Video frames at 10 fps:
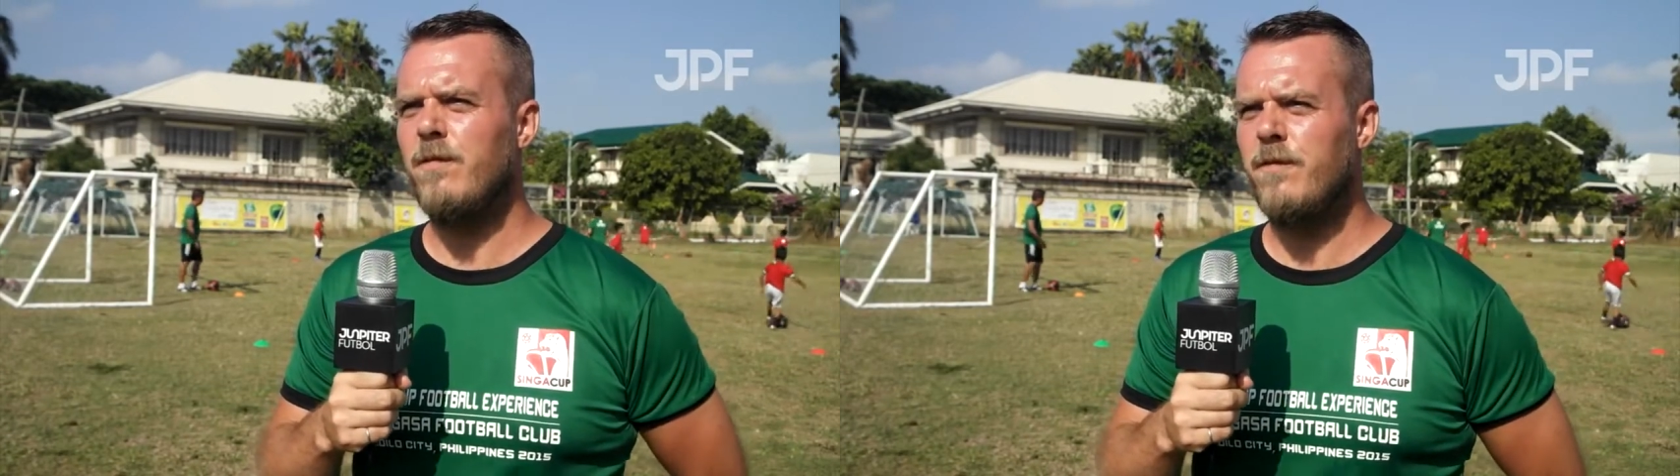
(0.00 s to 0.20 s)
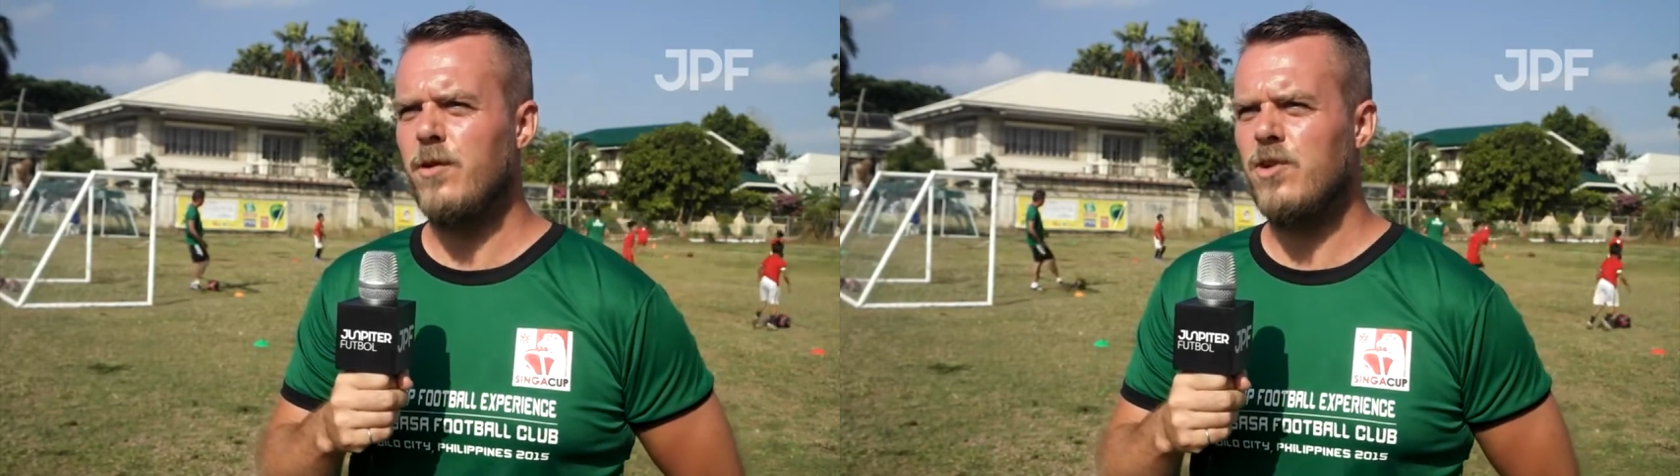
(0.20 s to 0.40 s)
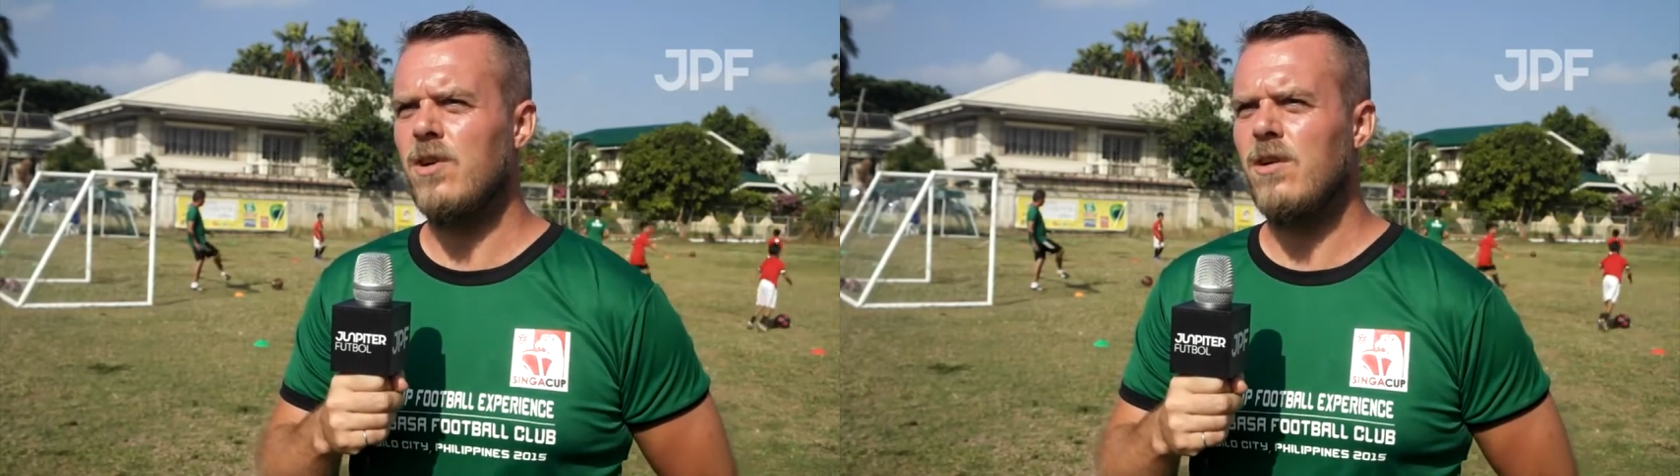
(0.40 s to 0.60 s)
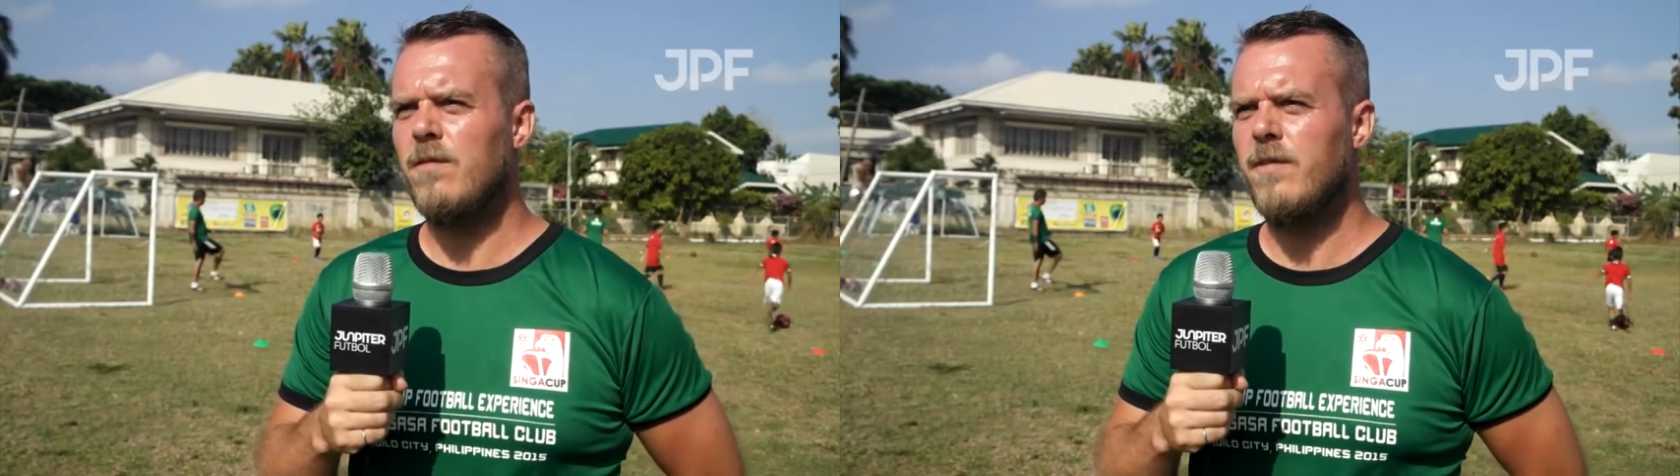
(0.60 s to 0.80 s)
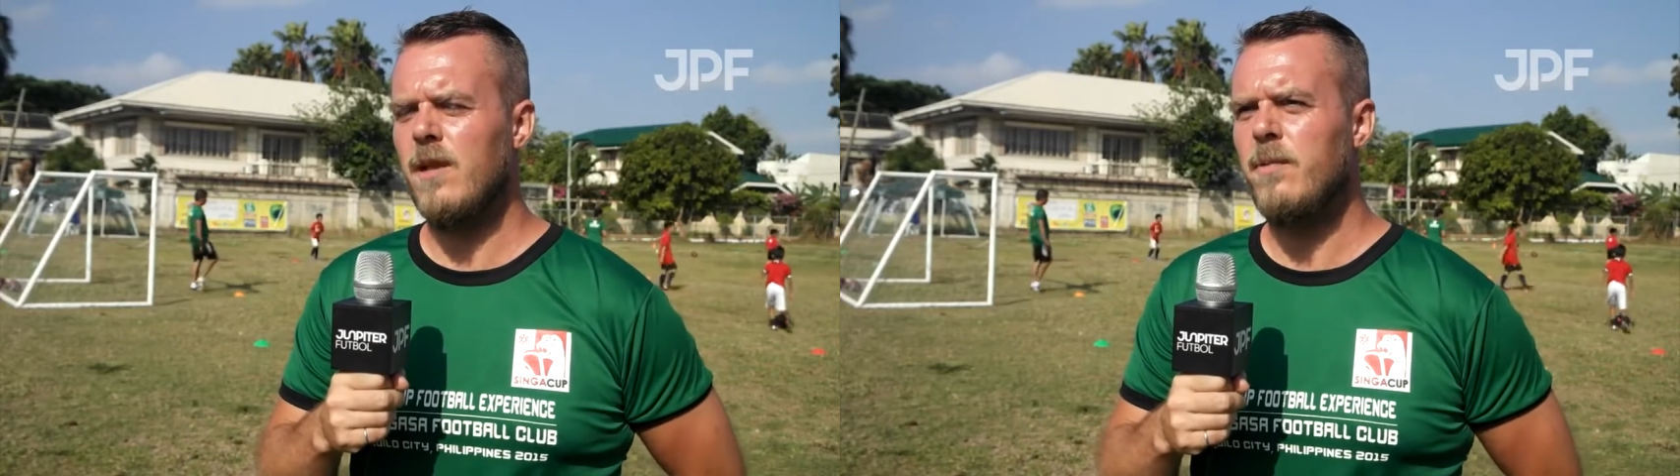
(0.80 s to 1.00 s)
future
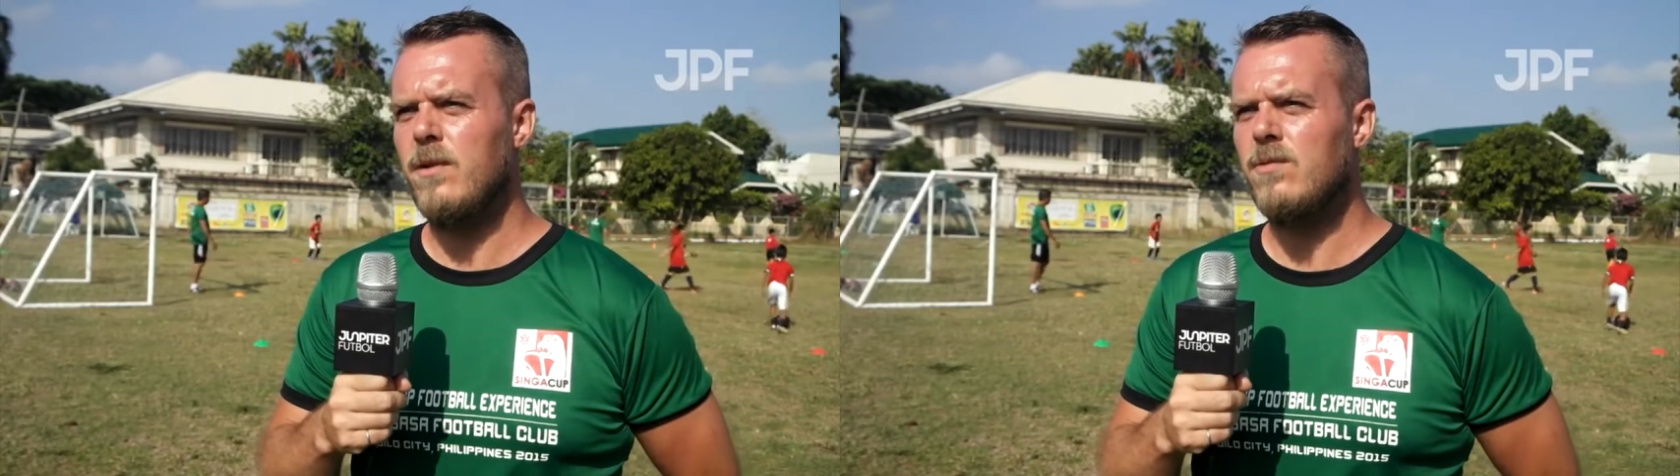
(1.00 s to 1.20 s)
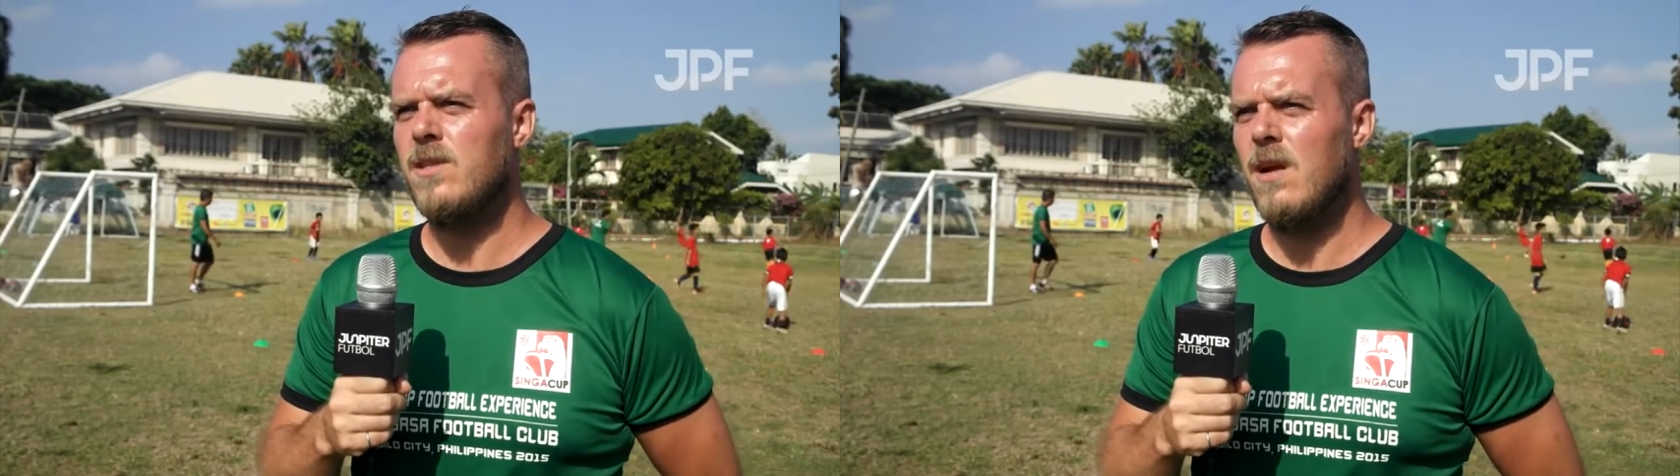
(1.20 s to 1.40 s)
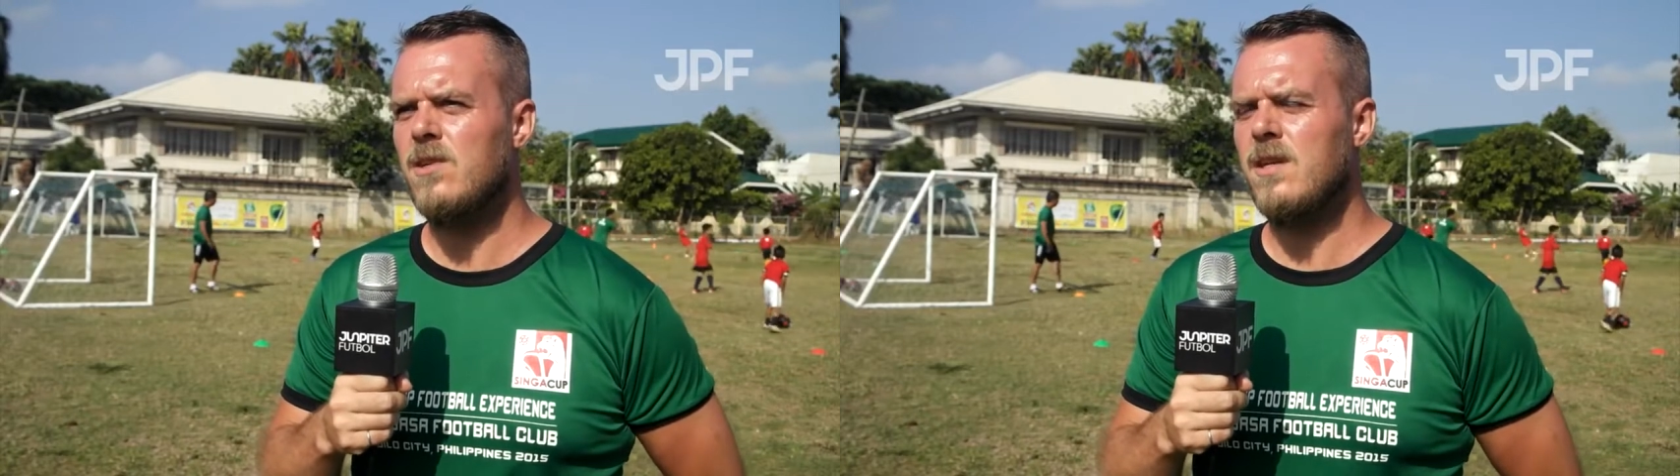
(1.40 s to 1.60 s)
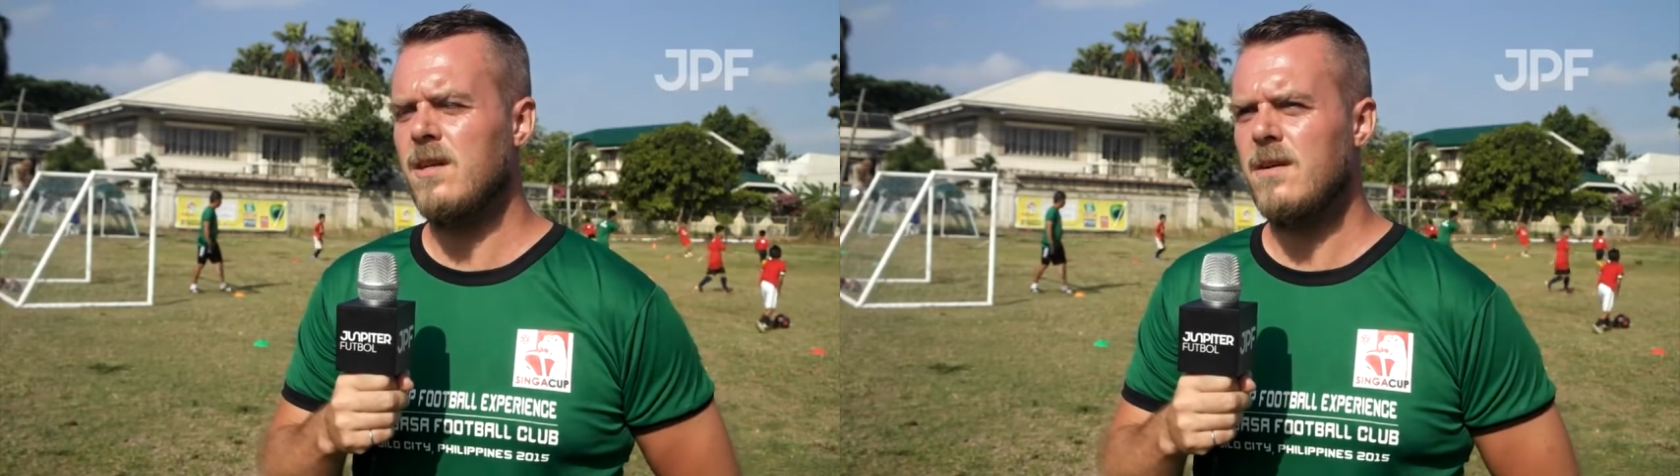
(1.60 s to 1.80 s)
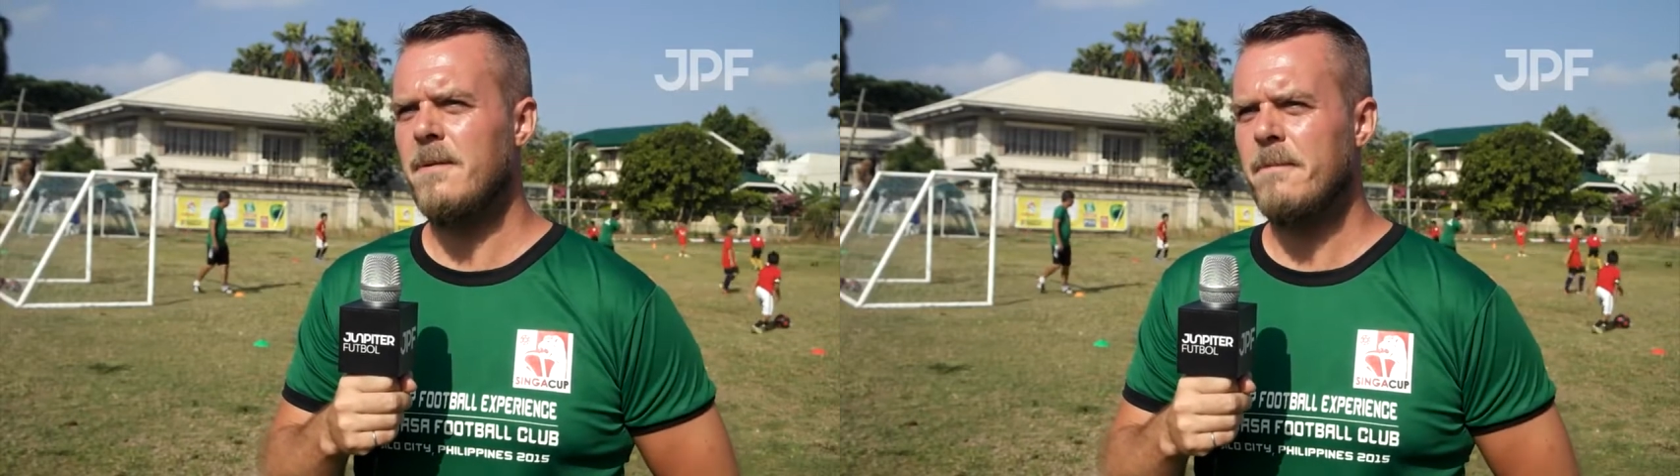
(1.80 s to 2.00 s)
Filipino stars
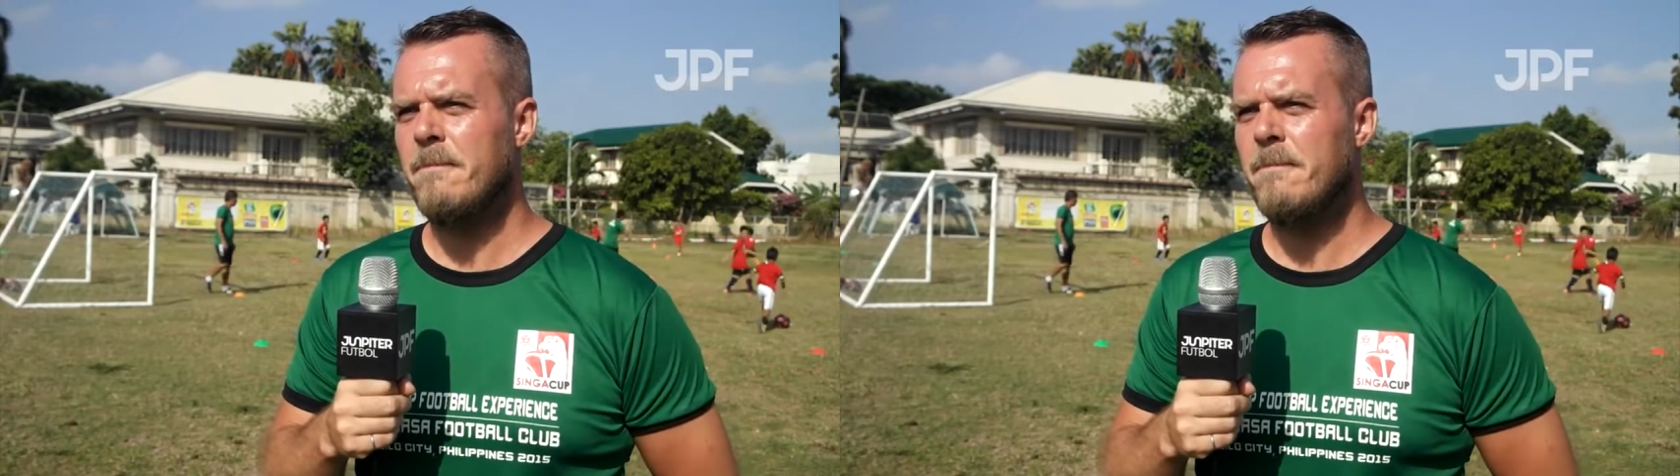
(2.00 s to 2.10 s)
here.